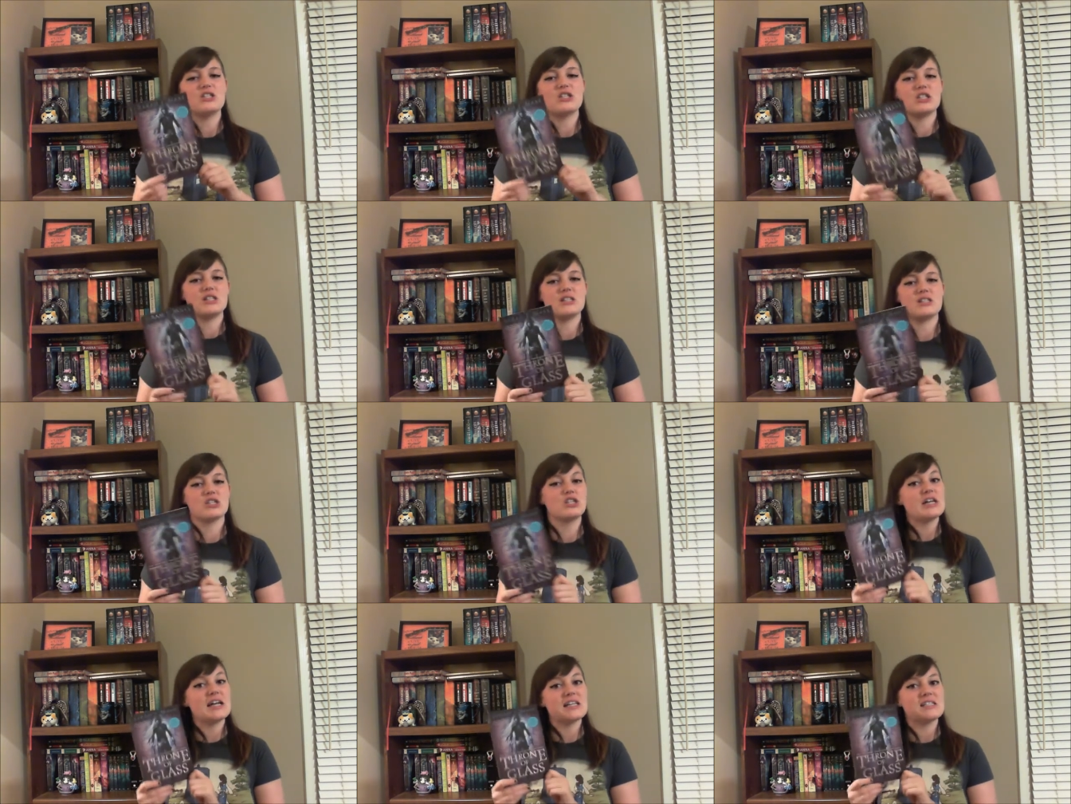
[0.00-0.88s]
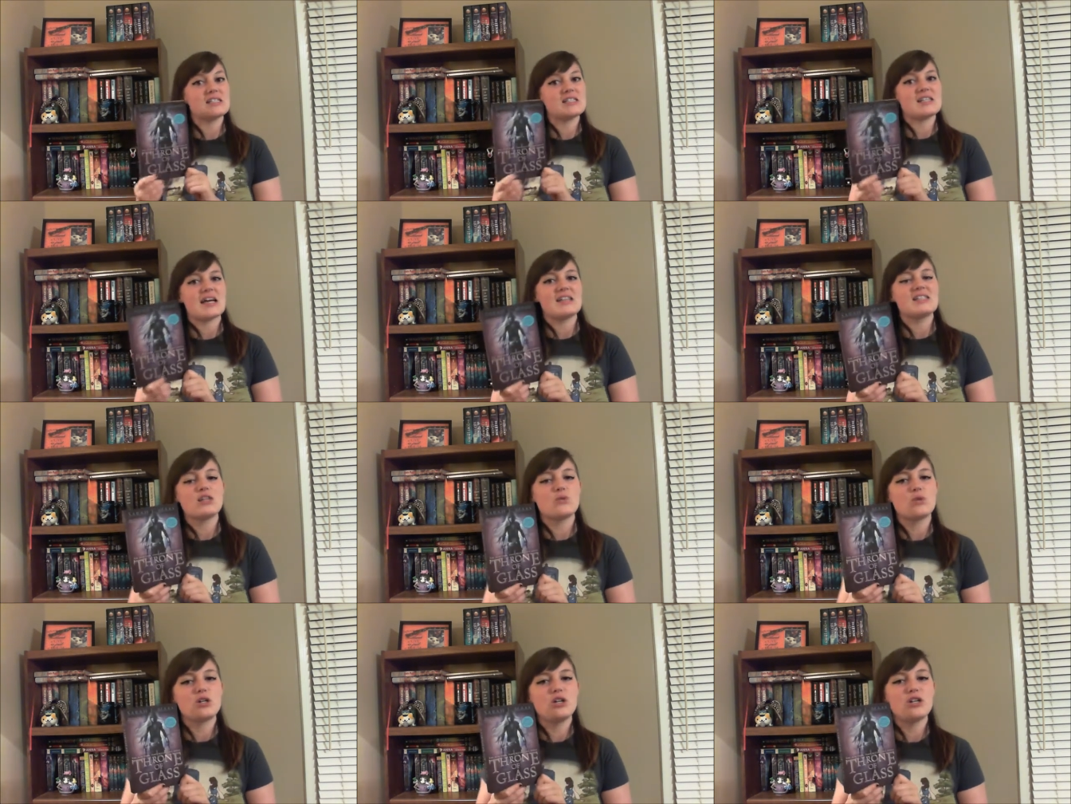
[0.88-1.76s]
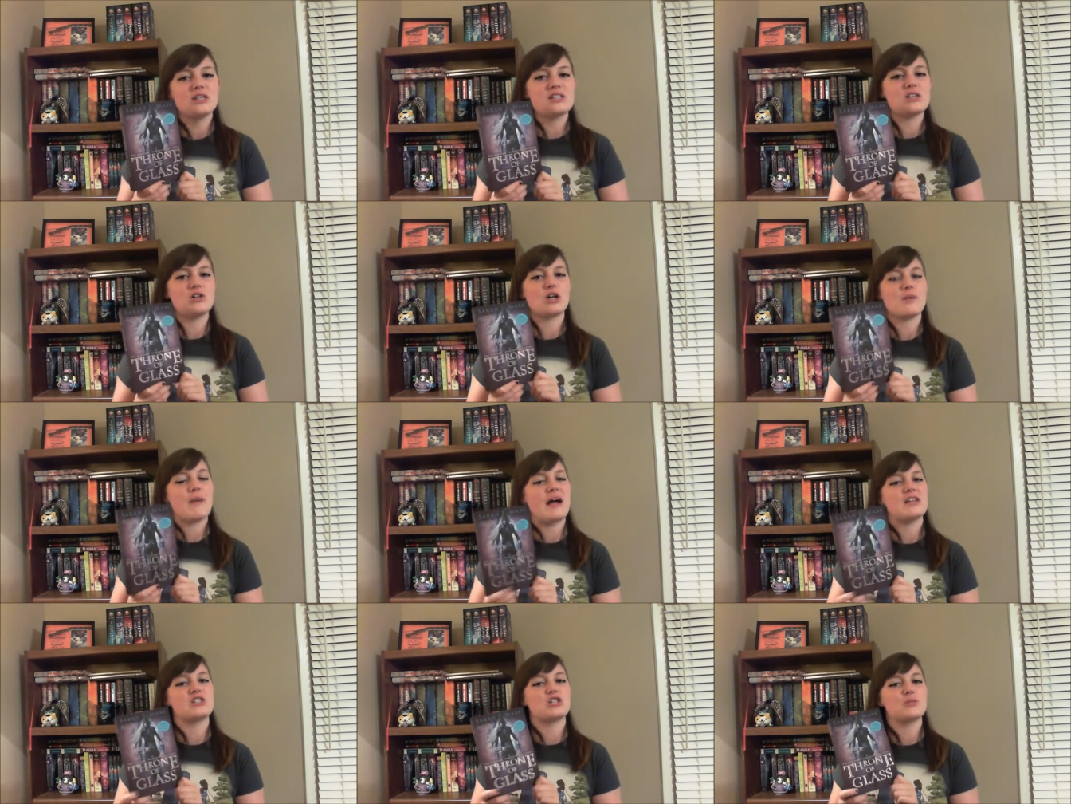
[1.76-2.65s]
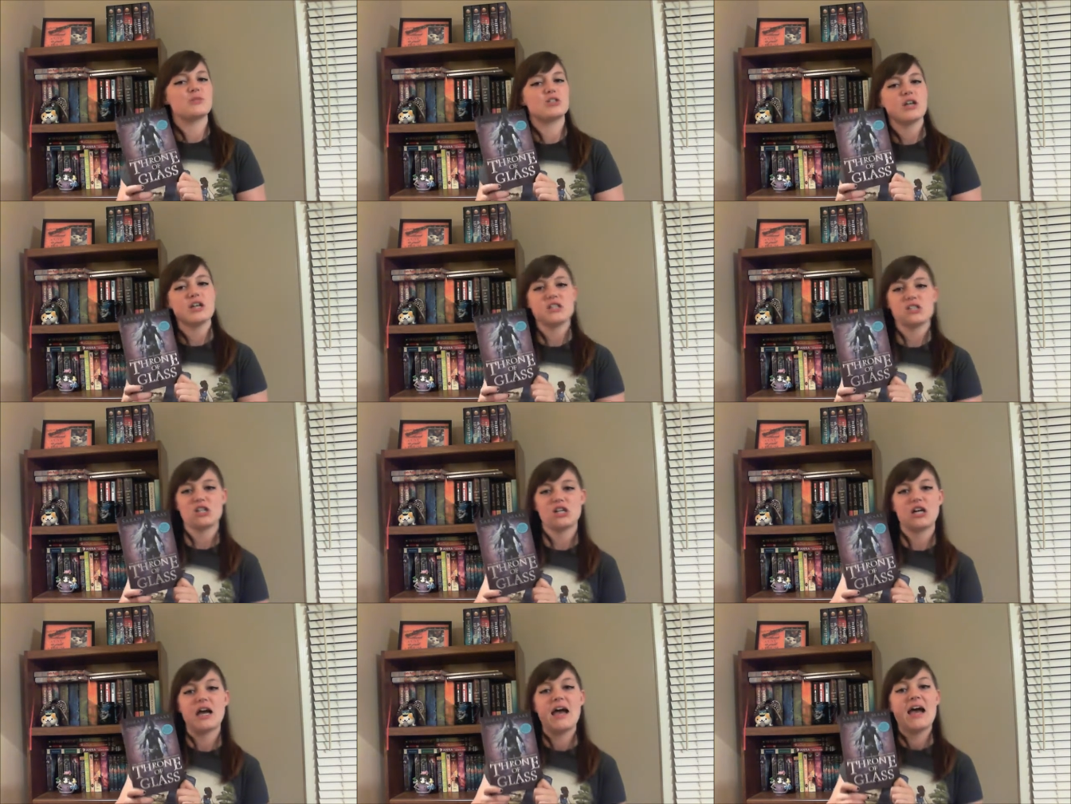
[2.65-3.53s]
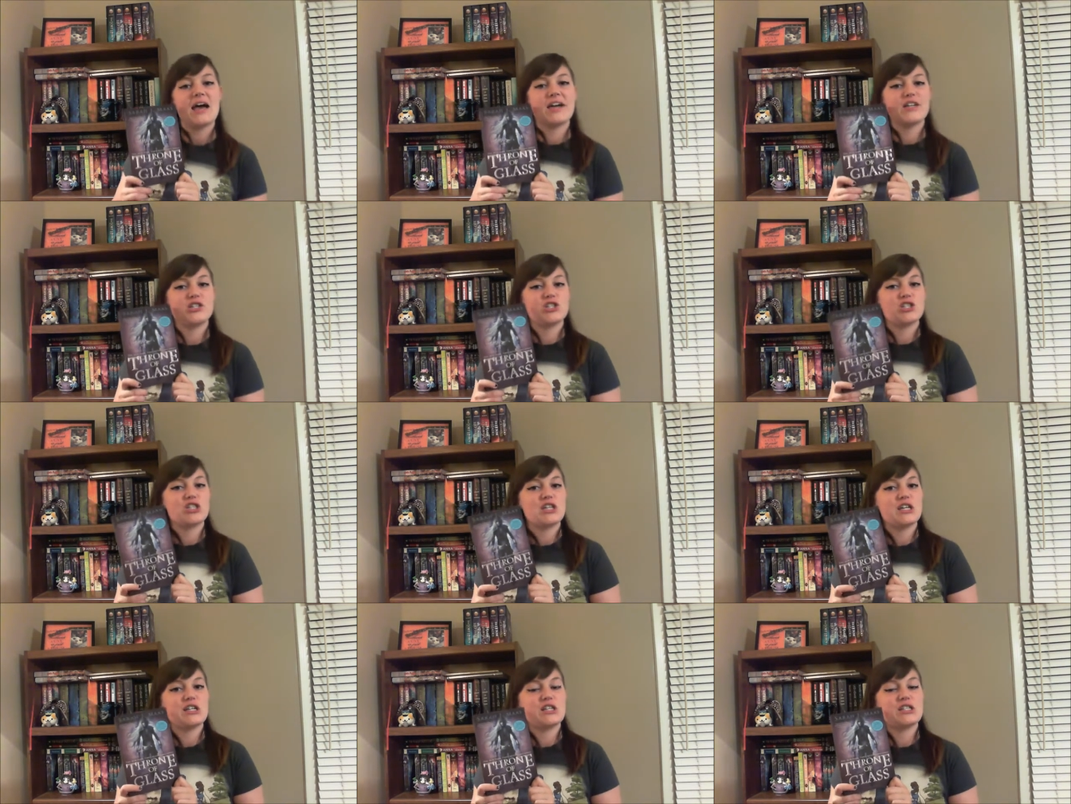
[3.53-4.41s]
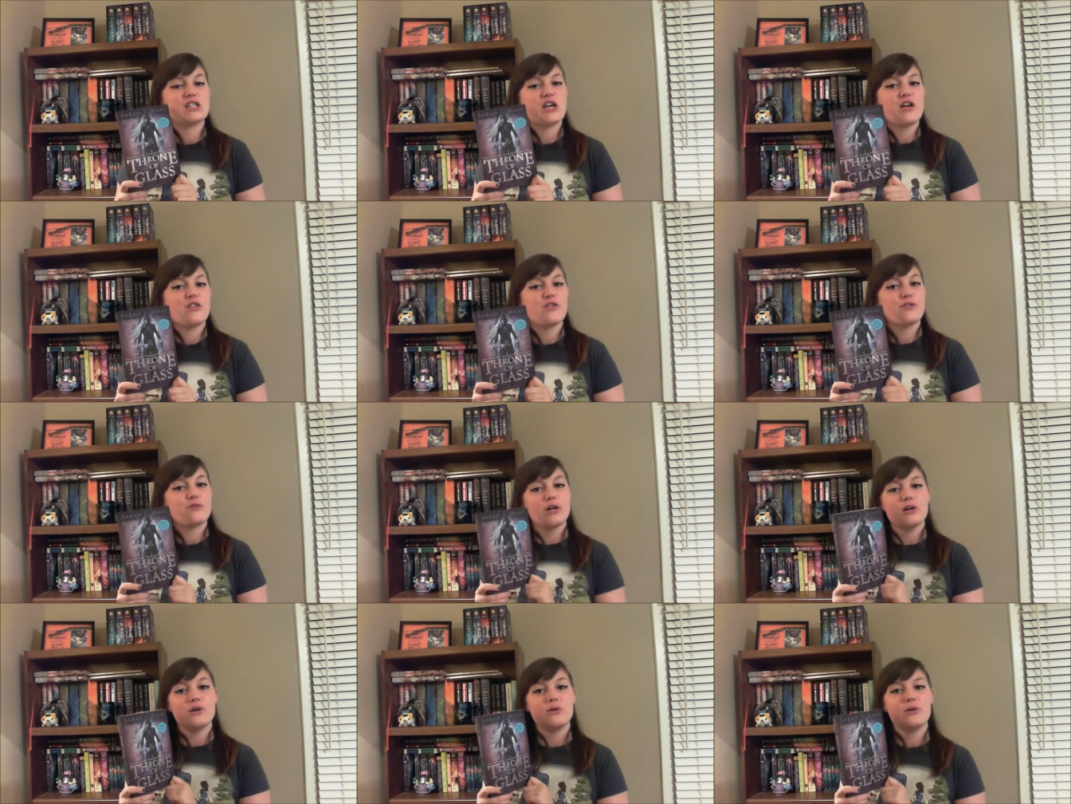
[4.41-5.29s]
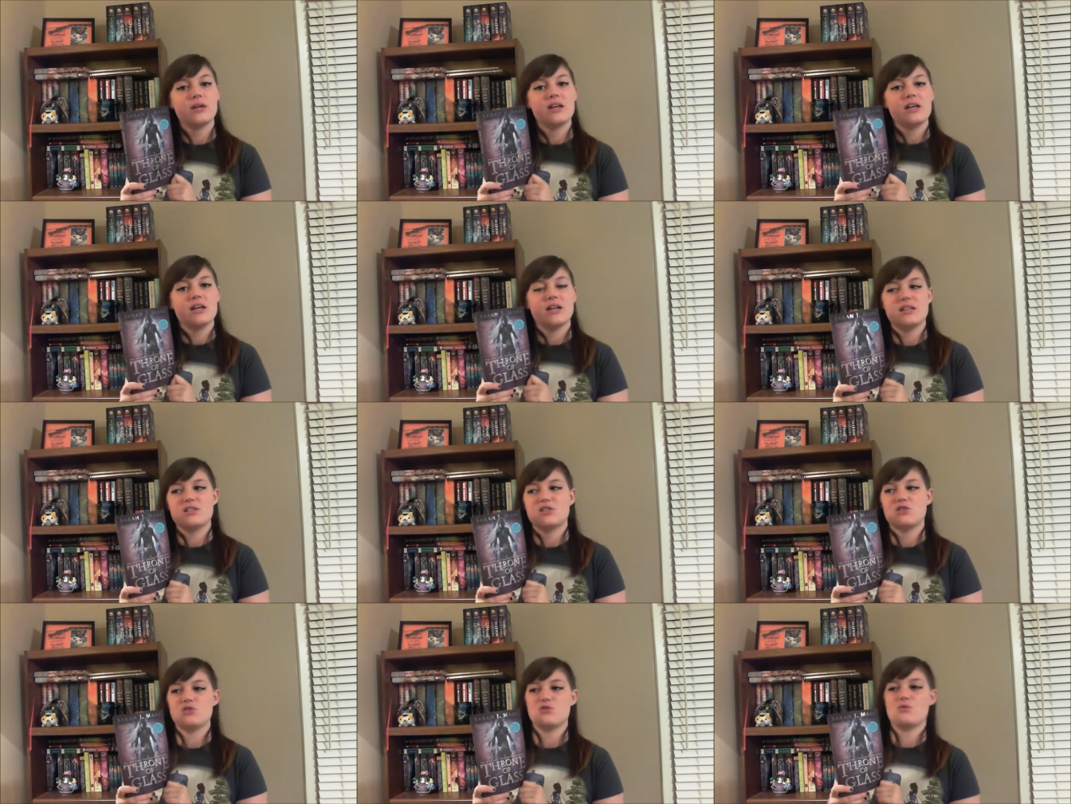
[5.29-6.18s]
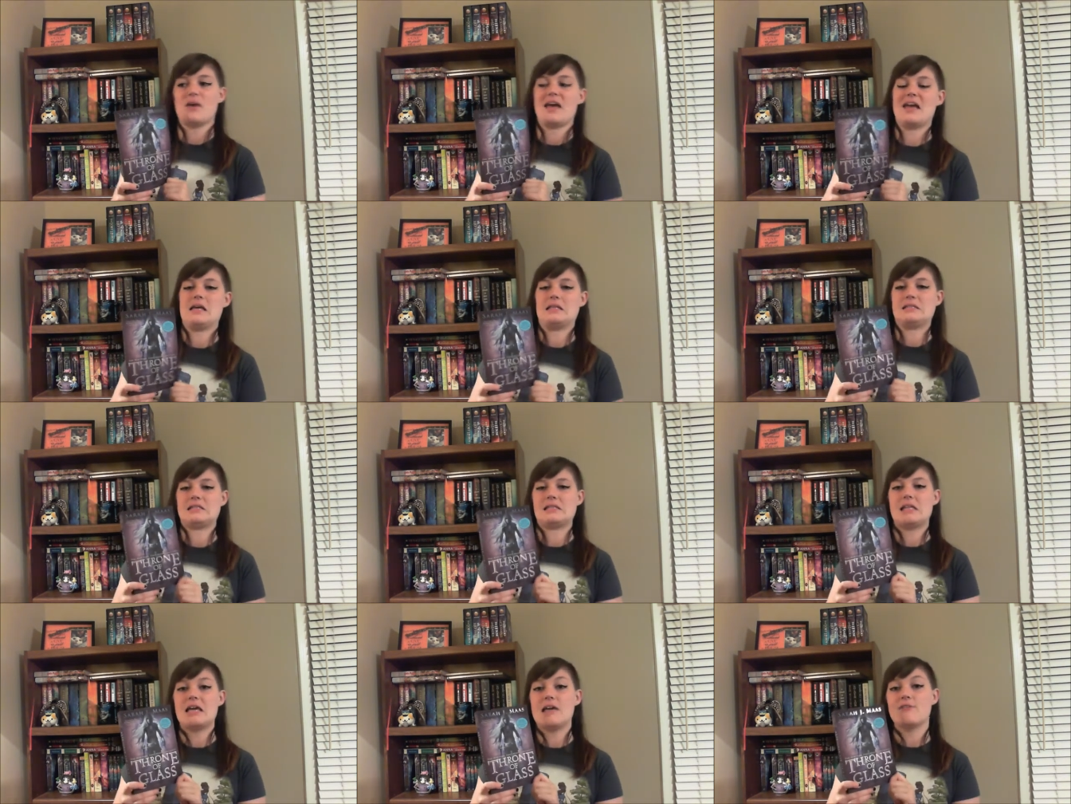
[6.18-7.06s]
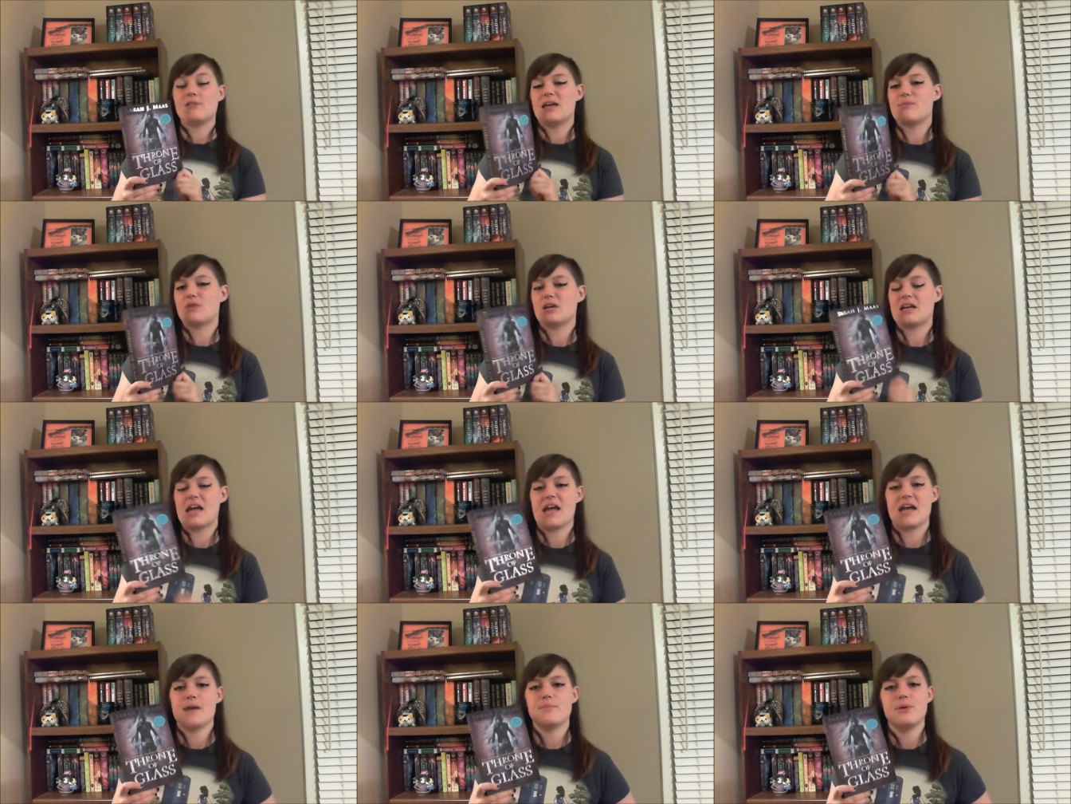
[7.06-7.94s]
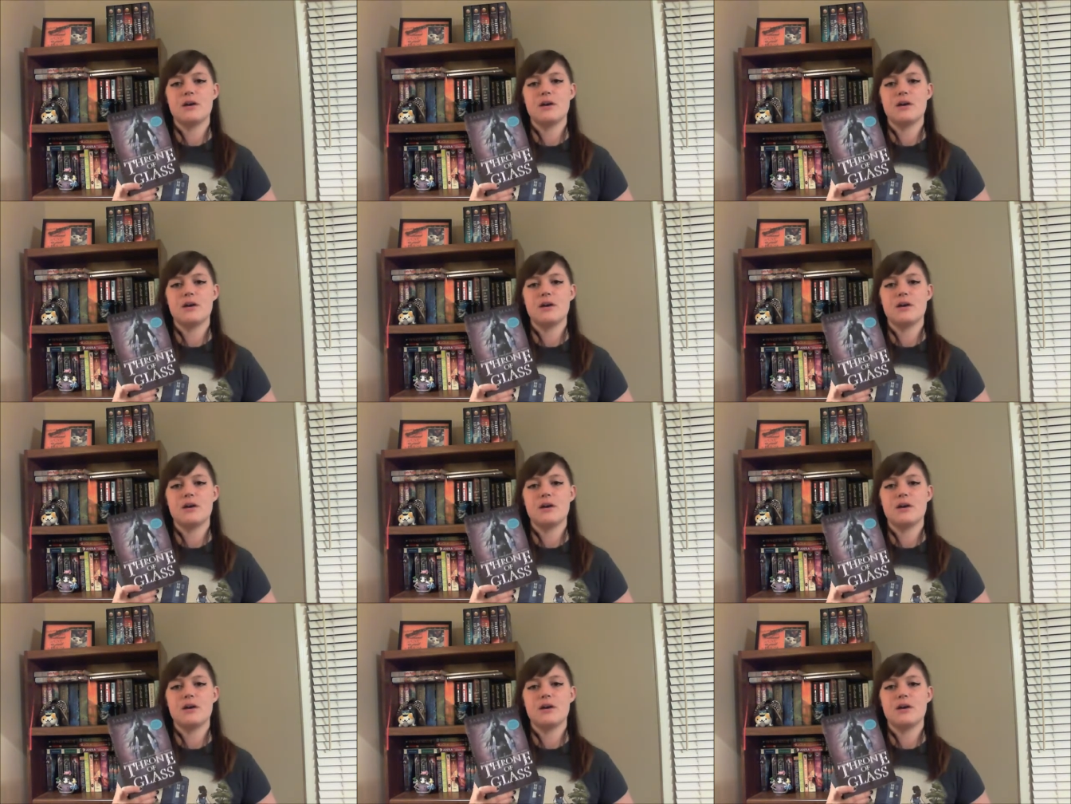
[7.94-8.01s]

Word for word: She's the greatest assassin in the world until her master betrays her, and she is thrown into a slave labor camp